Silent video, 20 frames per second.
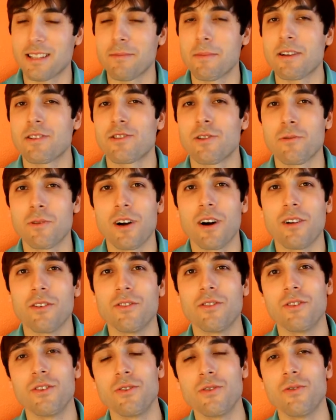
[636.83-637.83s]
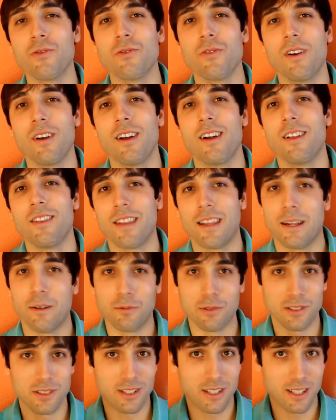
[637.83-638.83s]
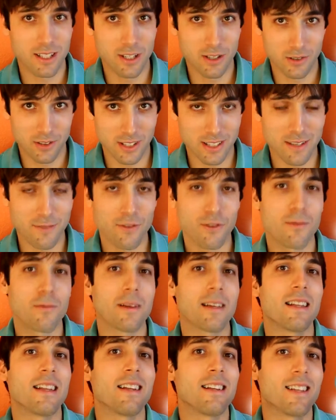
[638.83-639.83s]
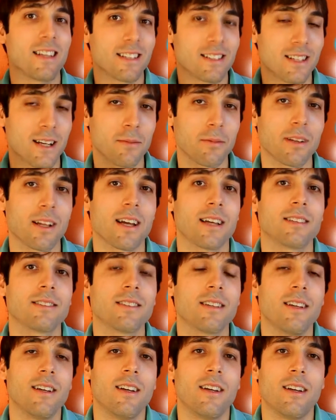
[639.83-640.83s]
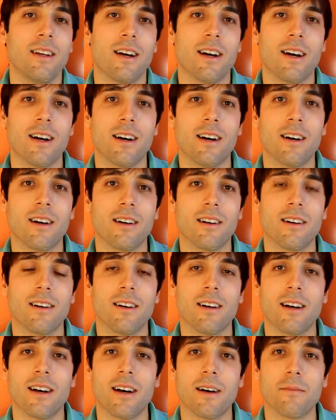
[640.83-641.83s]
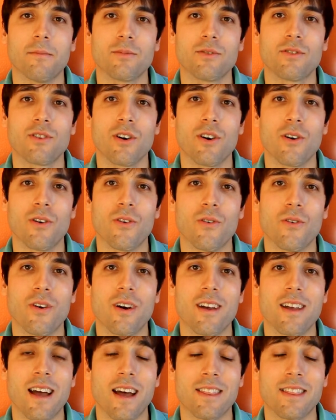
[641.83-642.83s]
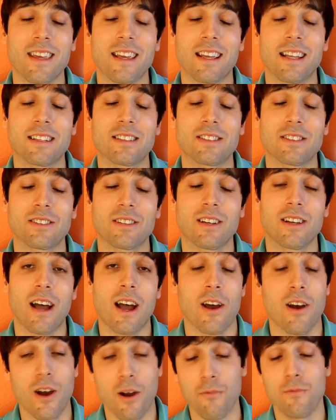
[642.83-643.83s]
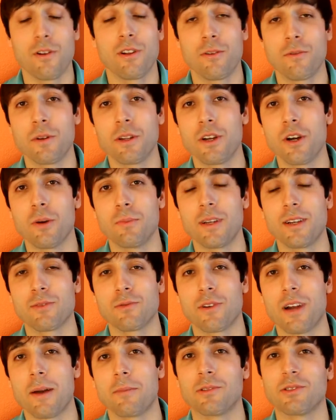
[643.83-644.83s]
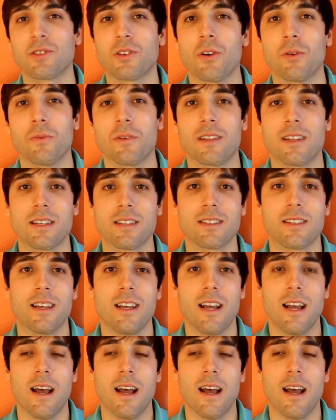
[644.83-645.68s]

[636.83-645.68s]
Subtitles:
They made sure we all knew that it was 64-bit desktop class. So I think I really hope that's where Apple's going with this.